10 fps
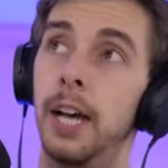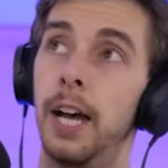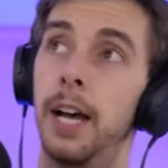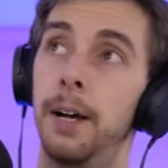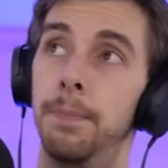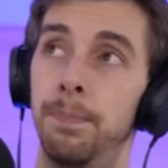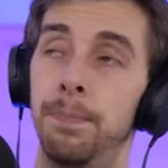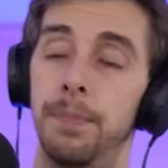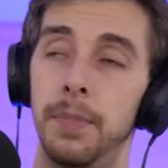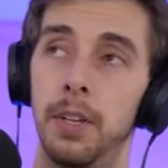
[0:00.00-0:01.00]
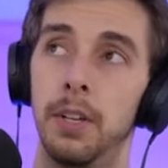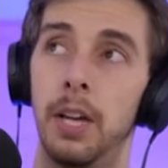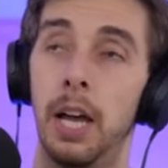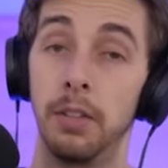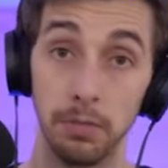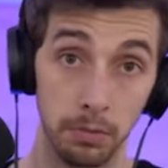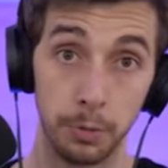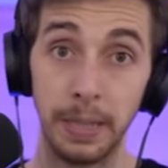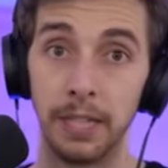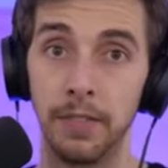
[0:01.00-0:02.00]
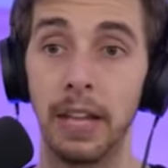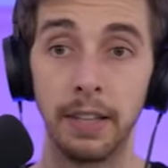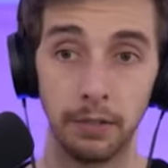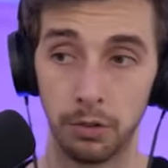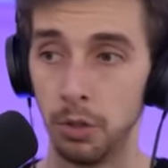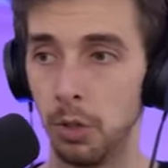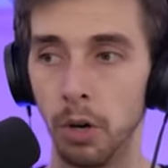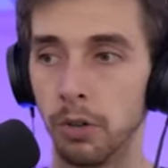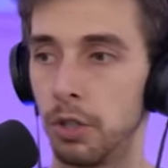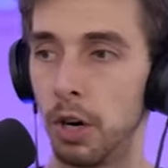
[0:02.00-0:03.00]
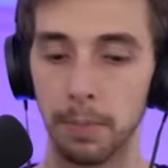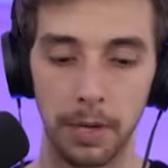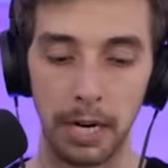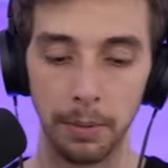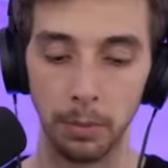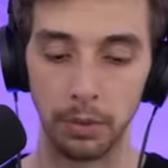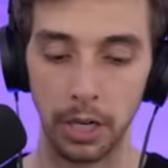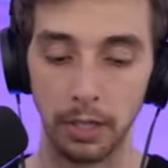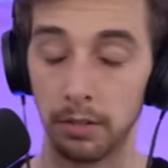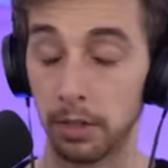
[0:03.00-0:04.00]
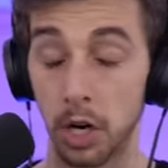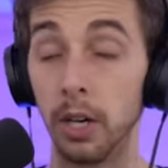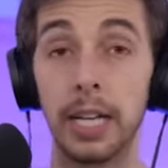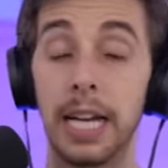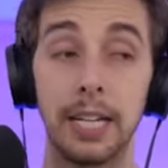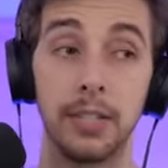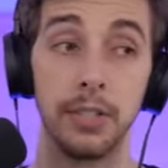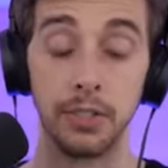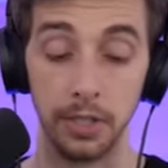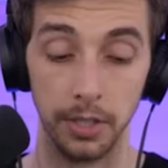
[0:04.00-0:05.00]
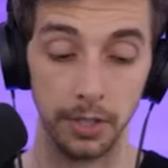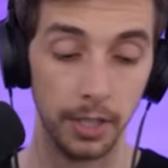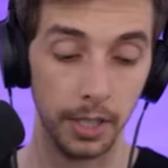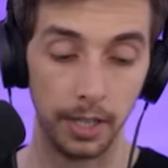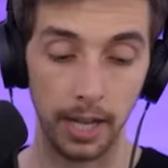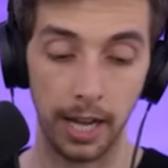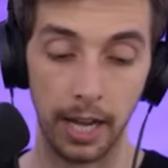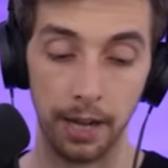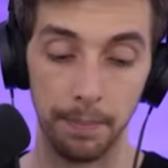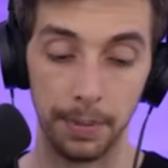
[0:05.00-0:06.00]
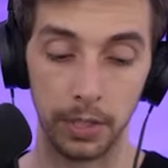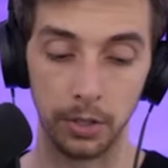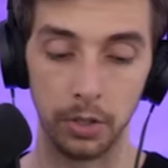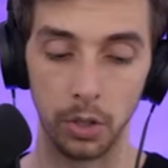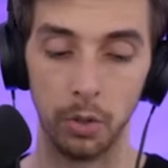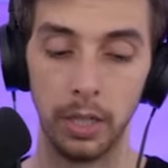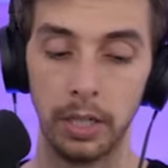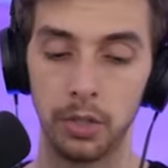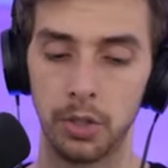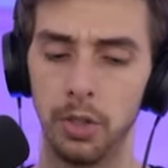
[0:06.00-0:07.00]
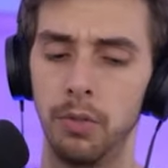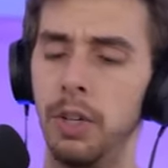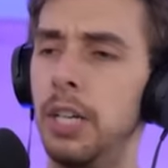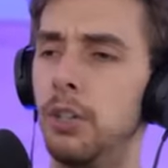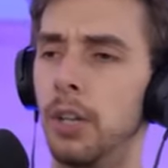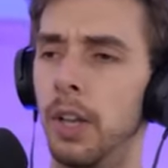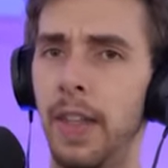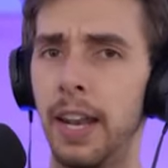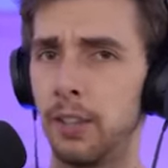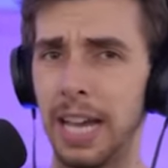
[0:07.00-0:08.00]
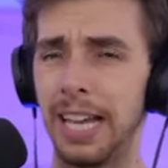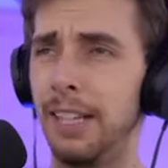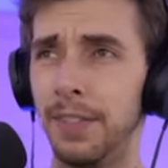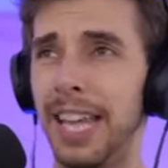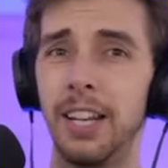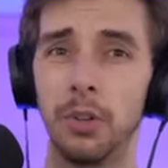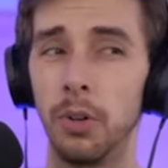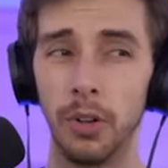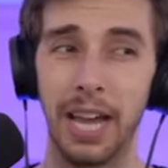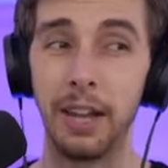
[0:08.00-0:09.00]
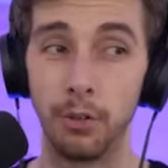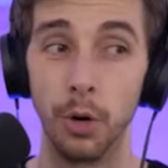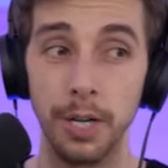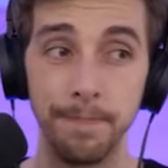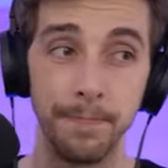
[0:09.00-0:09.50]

Um, and speaking of that, there's new Hungry Shark Primal, which I can't get access to um, because it's only in a certain region, and then it's even then it's only on Android.